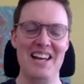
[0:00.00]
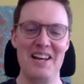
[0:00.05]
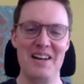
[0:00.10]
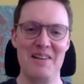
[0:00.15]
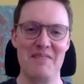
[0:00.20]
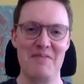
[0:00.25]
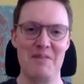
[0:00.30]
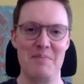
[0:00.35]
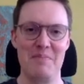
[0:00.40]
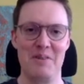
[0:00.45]

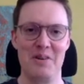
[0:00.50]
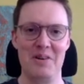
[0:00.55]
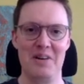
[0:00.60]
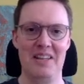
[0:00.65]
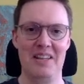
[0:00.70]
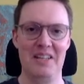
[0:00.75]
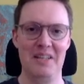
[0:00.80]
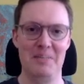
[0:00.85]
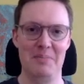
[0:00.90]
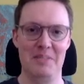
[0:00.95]
for Byrne in
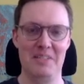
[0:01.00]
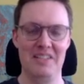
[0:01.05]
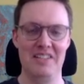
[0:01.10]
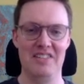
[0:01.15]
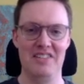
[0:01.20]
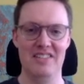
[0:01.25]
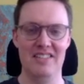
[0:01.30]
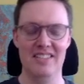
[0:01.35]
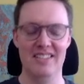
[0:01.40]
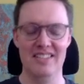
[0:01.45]
this
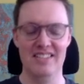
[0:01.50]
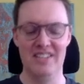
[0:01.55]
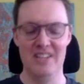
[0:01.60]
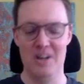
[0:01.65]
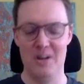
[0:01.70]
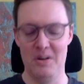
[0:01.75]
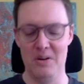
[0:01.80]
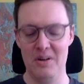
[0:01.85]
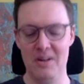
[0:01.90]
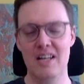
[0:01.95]
position.
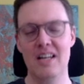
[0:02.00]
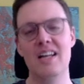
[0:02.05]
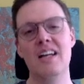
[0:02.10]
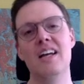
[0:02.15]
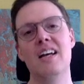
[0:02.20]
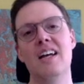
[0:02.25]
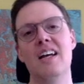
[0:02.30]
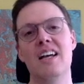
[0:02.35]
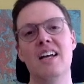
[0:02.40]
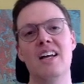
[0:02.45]
So,
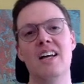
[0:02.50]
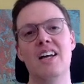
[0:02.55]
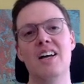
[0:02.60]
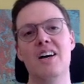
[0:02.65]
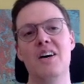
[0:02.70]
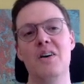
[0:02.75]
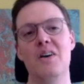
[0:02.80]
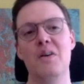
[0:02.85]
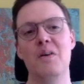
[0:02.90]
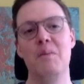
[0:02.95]

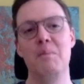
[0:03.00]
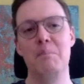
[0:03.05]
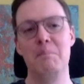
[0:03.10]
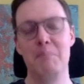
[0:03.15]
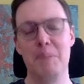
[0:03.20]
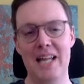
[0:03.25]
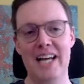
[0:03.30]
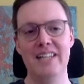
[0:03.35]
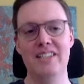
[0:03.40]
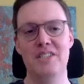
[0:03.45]

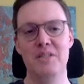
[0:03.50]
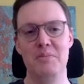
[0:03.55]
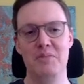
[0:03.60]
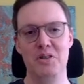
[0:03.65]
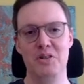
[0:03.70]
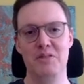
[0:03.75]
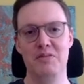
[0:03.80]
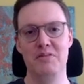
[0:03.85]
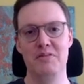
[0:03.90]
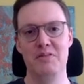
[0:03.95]
black to
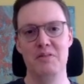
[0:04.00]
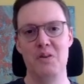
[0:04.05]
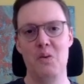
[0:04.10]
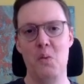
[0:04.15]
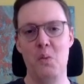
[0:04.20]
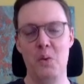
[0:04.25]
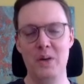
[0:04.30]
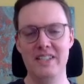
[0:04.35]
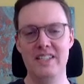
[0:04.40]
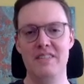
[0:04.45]
move.
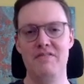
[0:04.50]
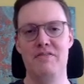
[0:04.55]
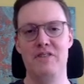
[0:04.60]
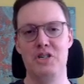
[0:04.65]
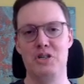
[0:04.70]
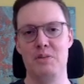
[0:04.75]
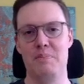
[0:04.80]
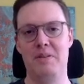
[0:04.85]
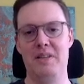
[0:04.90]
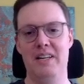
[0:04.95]
What did
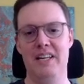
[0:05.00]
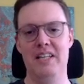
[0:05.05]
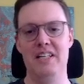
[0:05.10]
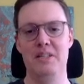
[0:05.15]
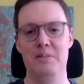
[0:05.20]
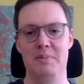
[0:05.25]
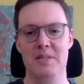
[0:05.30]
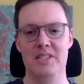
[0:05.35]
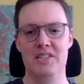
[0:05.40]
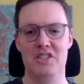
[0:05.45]
Fischer play in
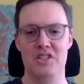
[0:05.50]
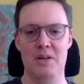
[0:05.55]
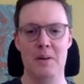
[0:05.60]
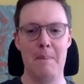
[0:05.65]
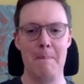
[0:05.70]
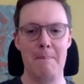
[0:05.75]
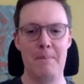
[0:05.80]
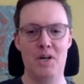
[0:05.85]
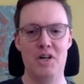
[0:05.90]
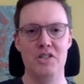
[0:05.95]
this position?
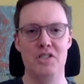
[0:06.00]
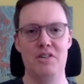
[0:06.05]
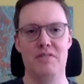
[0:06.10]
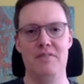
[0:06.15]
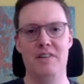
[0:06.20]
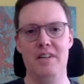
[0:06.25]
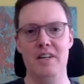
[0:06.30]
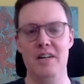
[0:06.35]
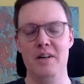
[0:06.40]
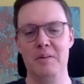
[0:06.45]
Pause your
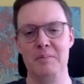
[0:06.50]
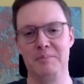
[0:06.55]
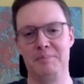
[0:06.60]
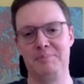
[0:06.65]
video.